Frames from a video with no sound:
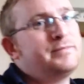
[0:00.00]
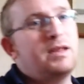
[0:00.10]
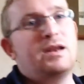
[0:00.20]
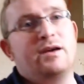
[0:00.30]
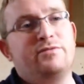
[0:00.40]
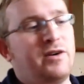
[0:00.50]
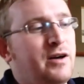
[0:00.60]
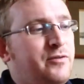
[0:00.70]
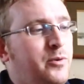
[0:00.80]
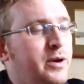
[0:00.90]
you know,
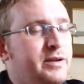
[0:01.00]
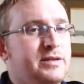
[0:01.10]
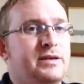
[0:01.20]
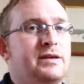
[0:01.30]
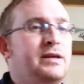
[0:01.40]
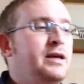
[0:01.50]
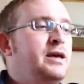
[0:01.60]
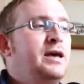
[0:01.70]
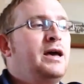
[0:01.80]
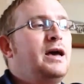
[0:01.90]
£5 quid.
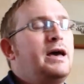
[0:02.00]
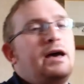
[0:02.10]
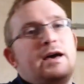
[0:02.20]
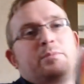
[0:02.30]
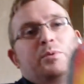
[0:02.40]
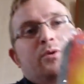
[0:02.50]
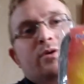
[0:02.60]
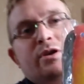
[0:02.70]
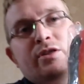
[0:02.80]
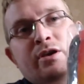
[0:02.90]

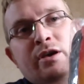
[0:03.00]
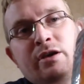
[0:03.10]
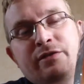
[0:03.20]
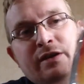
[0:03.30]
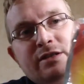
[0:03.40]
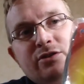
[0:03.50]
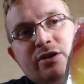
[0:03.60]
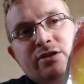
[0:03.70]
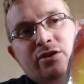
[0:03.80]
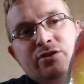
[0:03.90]
Bought another fancy
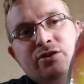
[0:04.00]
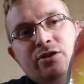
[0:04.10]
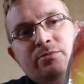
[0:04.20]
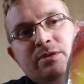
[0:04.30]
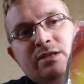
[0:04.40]
dress costume.